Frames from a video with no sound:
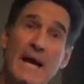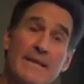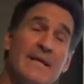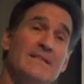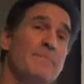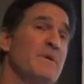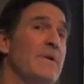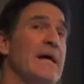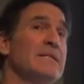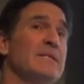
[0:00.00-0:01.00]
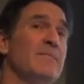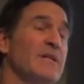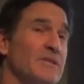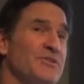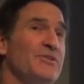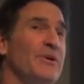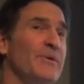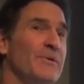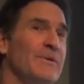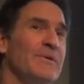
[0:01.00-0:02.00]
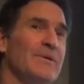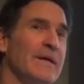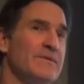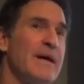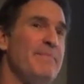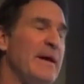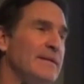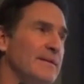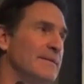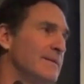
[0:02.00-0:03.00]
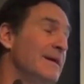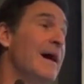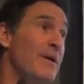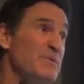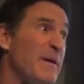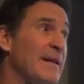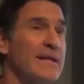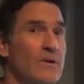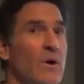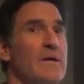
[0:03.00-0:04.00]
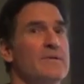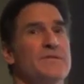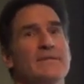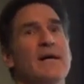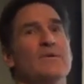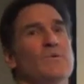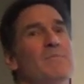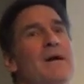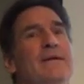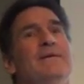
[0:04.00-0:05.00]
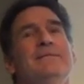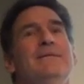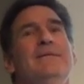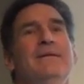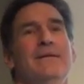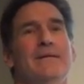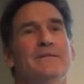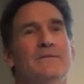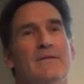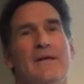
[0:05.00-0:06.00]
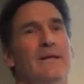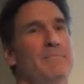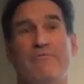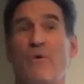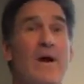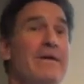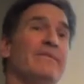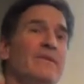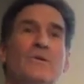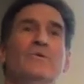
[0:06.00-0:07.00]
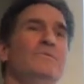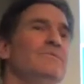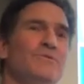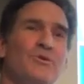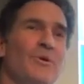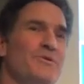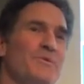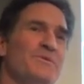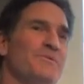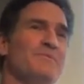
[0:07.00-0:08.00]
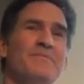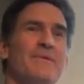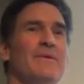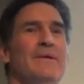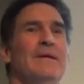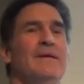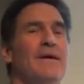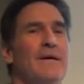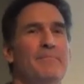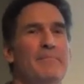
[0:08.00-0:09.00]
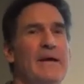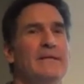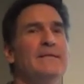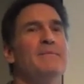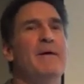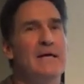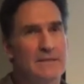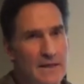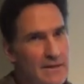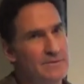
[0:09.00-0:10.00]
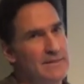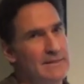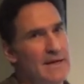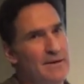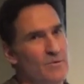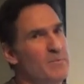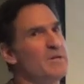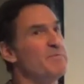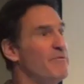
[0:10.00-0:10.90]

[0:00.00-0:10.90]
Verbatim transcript: And that's something we had similar too, is I painted, the, I was painting in oils the Tarahumara's. And, and before I even knew George was uh, painting pastels of the Tarahumara's